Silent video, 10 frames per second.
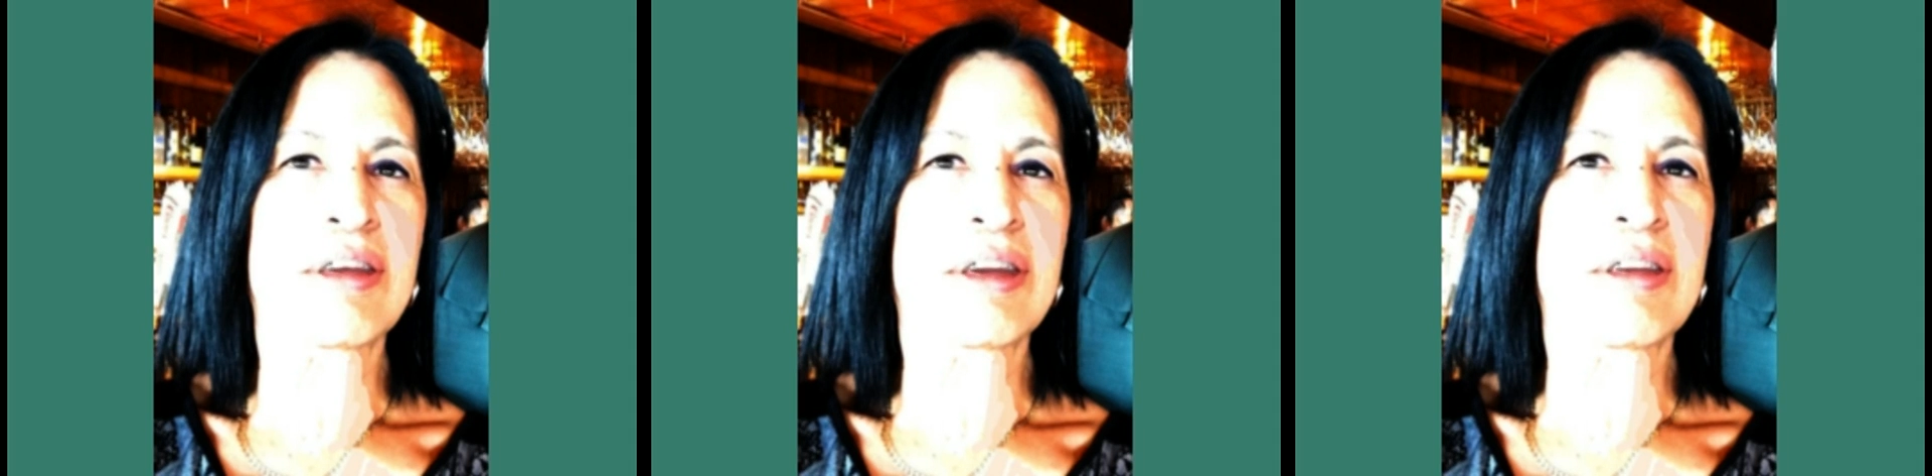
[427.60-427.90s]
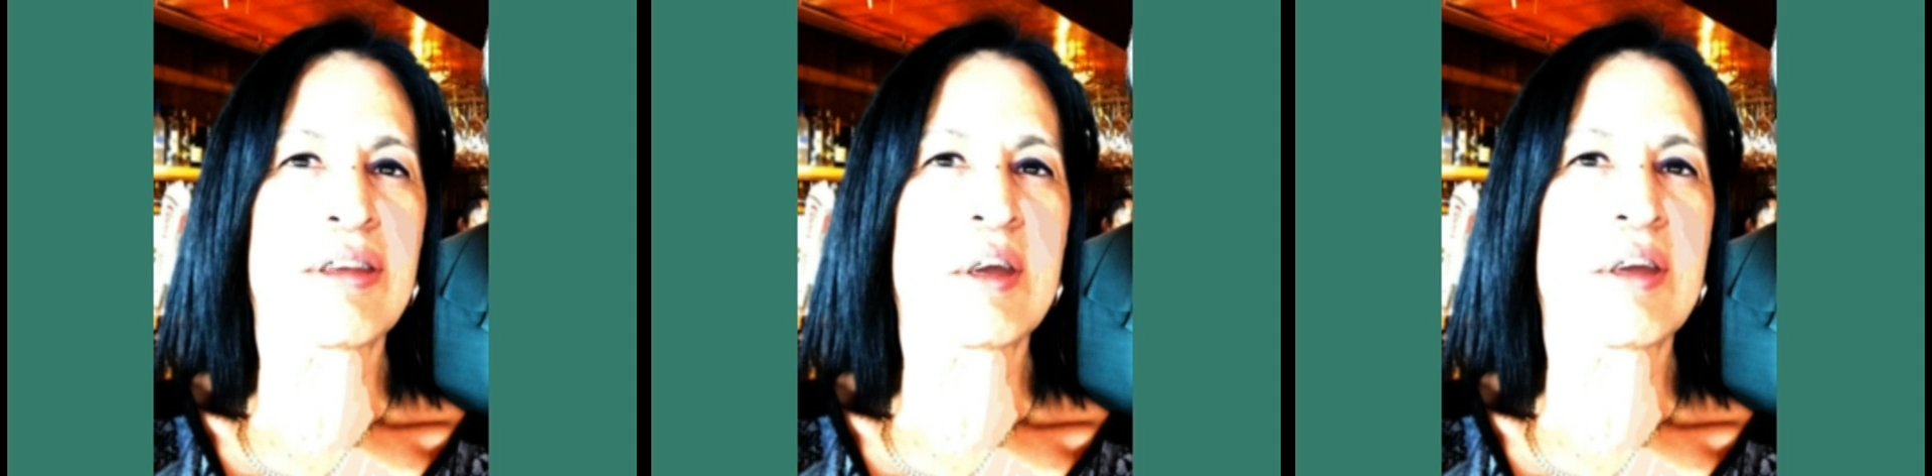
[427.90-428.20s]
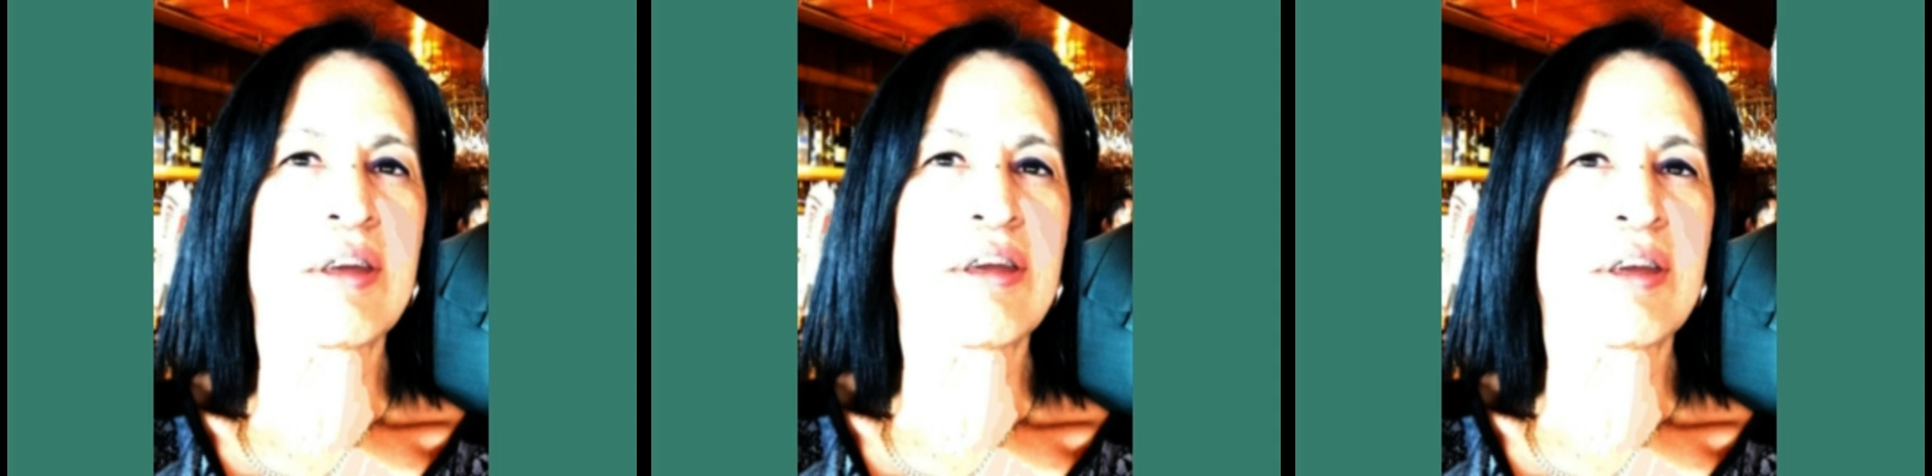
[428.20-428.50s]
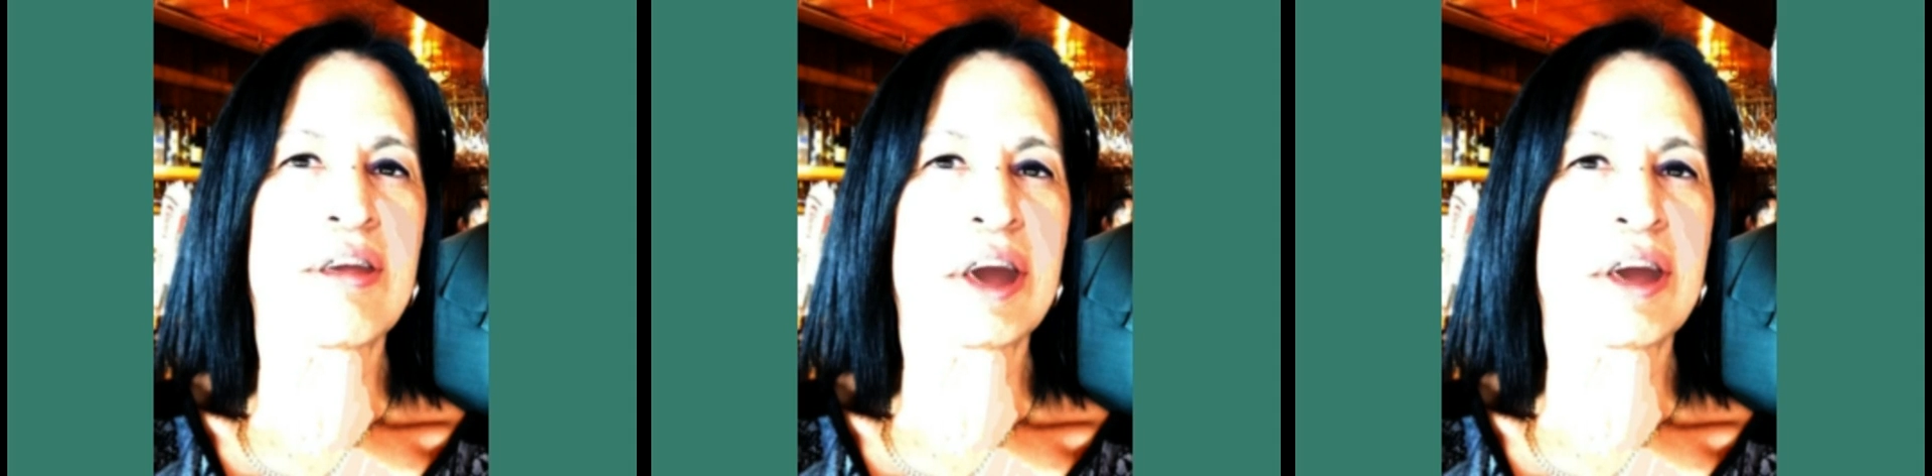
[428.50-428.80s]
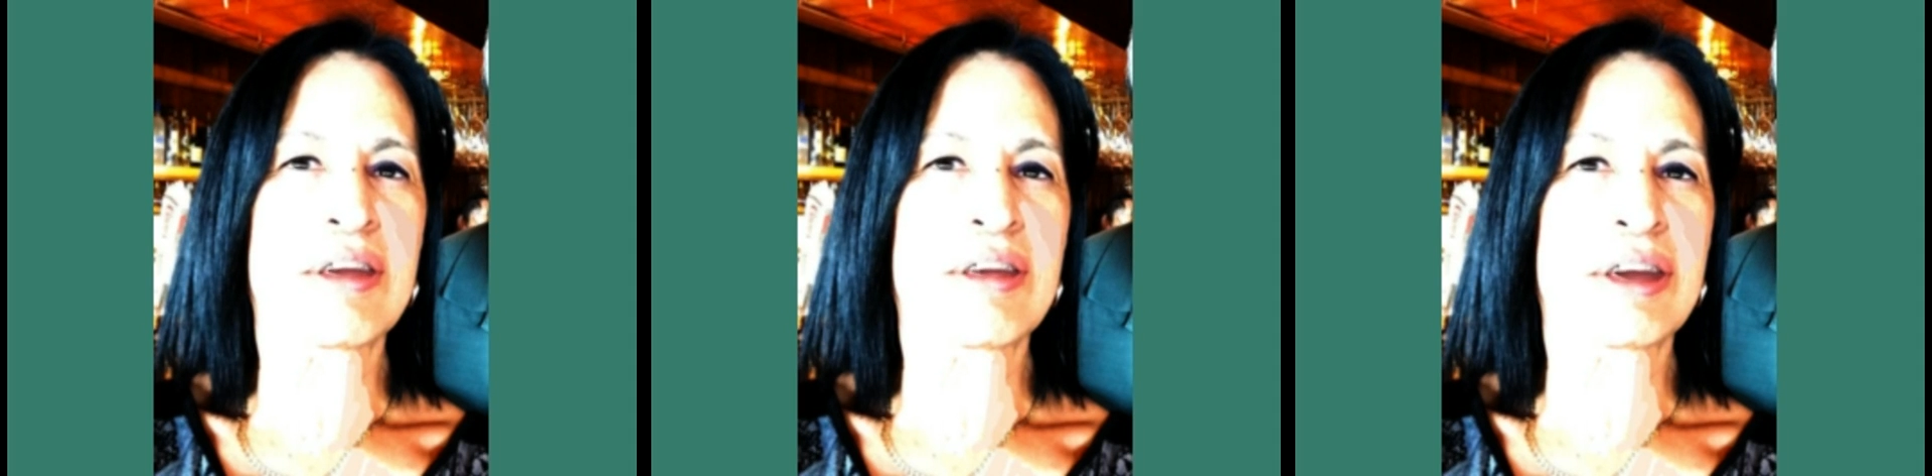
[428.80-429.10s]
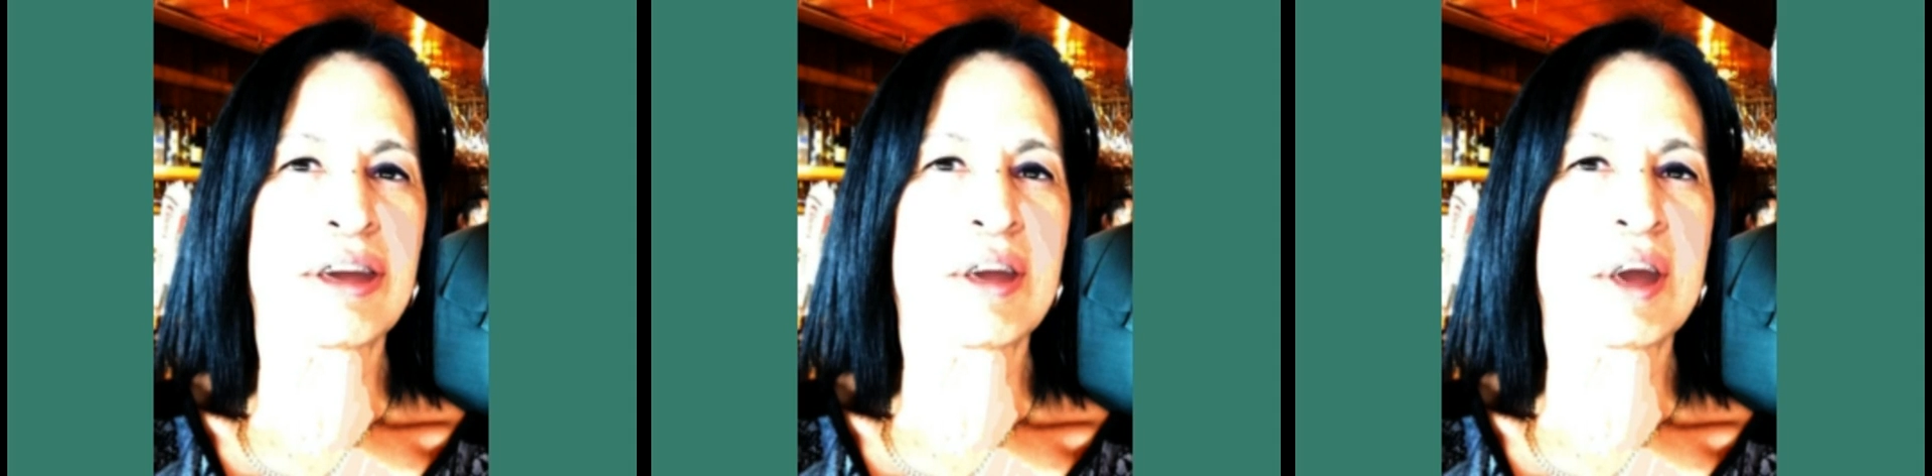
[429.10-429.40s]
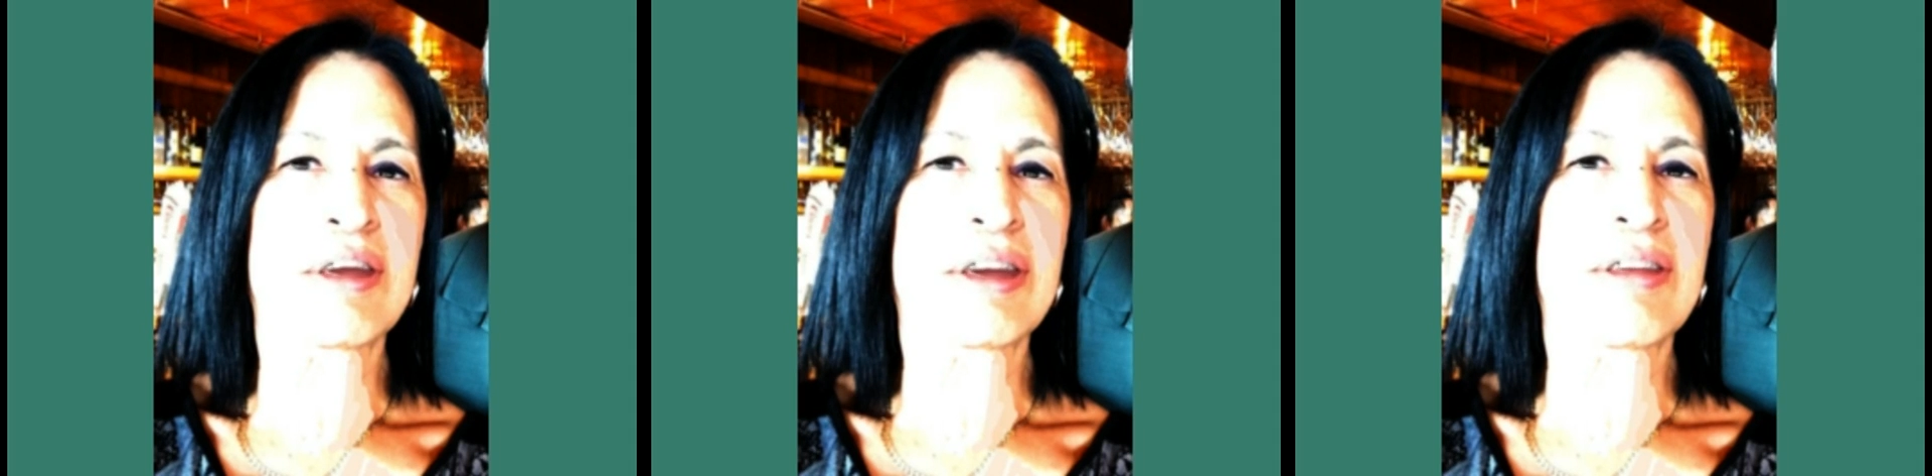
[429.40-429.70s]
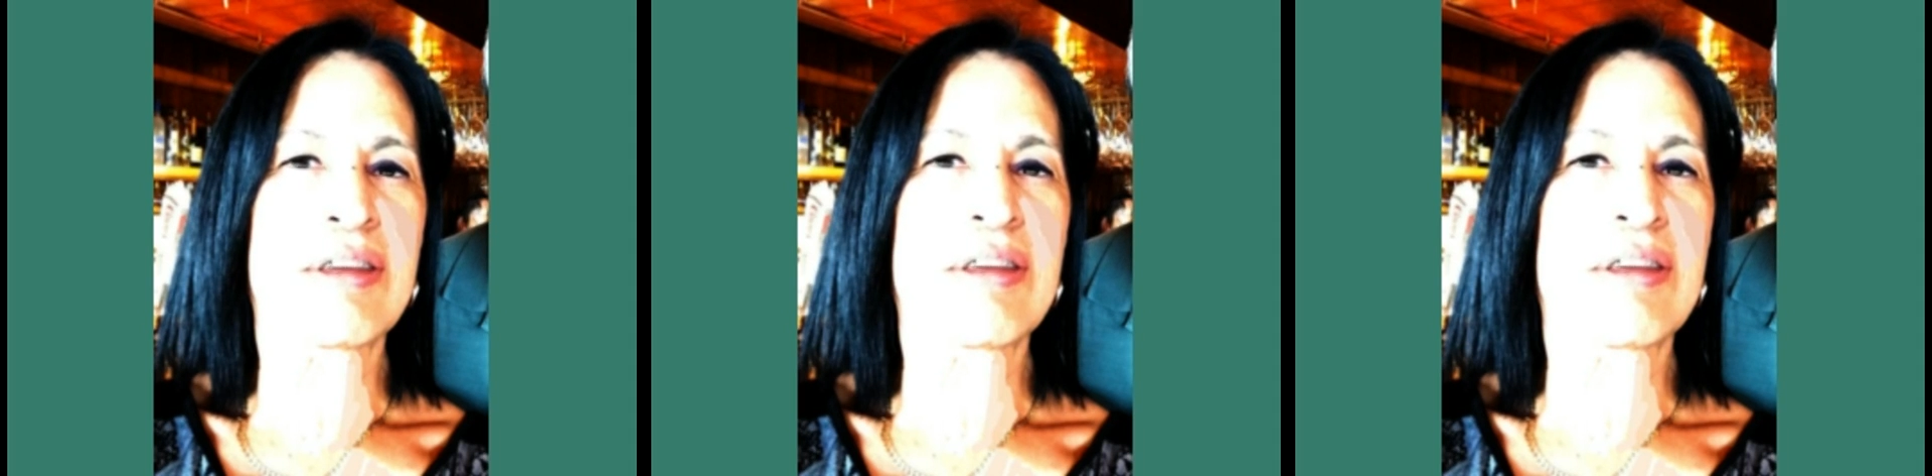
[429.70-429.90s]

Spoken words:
A very good morning, Dami.